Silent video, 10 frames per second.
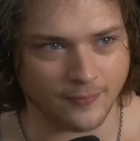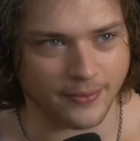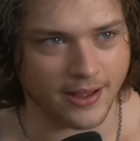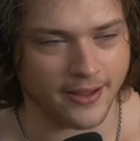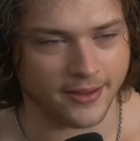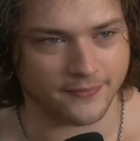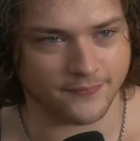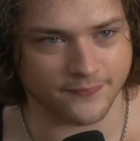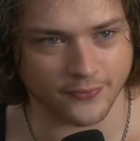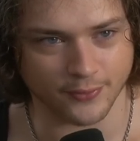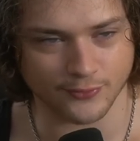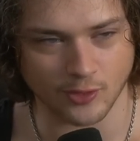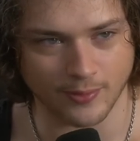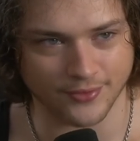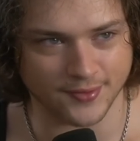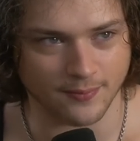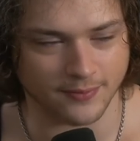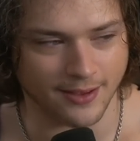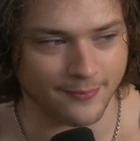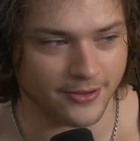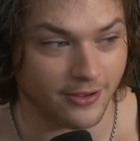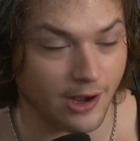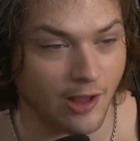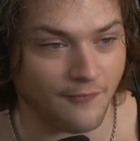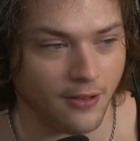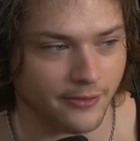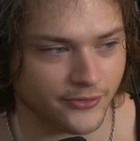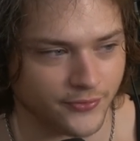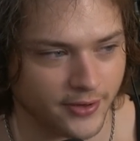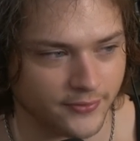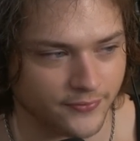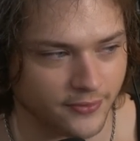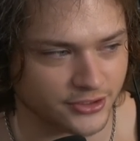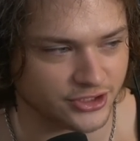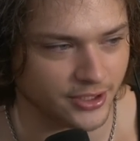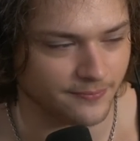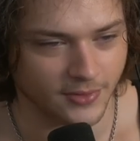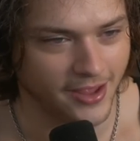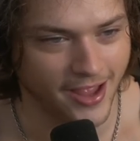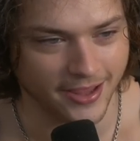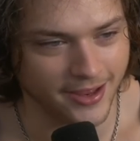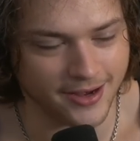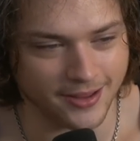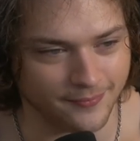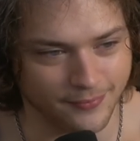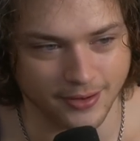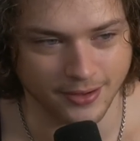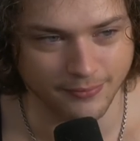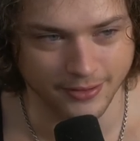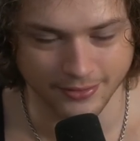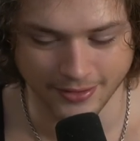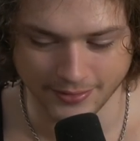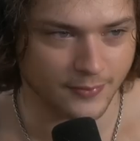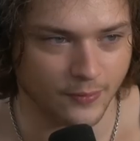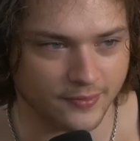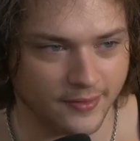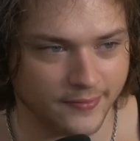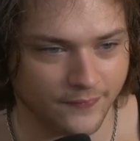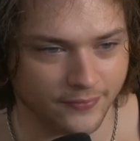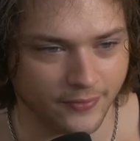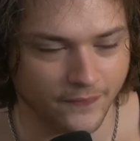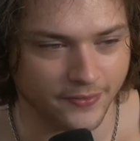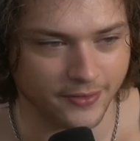bad for Usopp, but at the same time, he cut off all his friends for a ship. Like, I get it, bro, but like, it wasn't easy for Luffy